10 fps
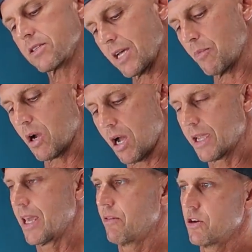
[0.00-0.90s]
Double
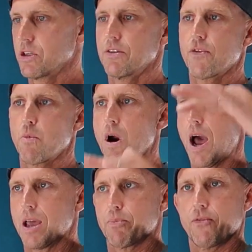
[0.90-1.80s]
concave usually for more
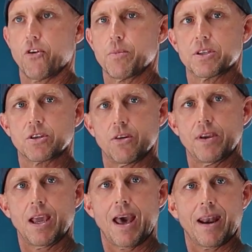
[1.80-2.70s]
high performance
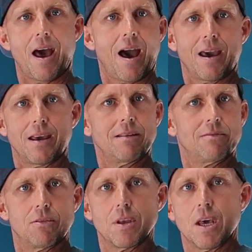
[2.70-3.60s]
surfing, head high
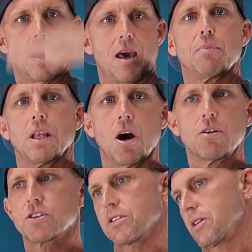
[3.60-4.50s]
and below,
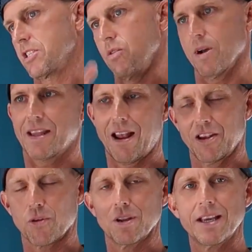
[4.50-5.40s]
because you want that
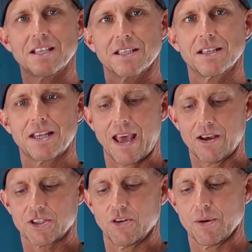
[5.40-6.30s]
little release in the
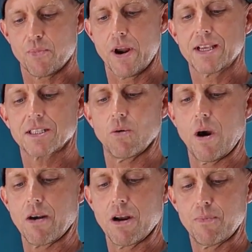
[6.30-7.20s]
tail so it breaks the
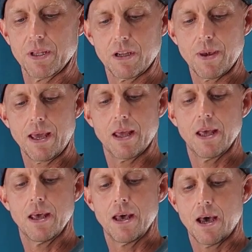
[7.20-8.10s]
water up a little bit
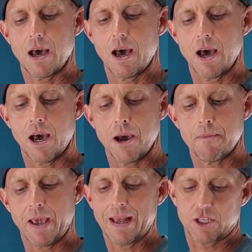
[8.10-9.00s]

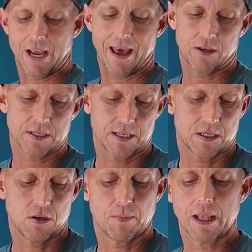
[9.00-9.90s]
and channels it
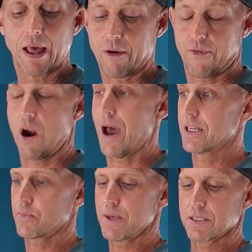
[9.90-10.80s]
too. But like for high
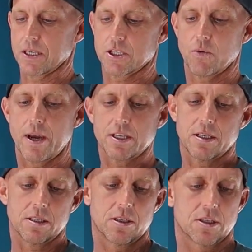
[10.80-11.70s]
speed
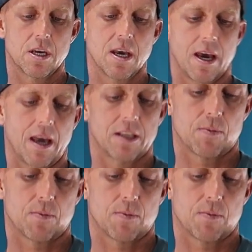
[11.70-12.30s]
situations, and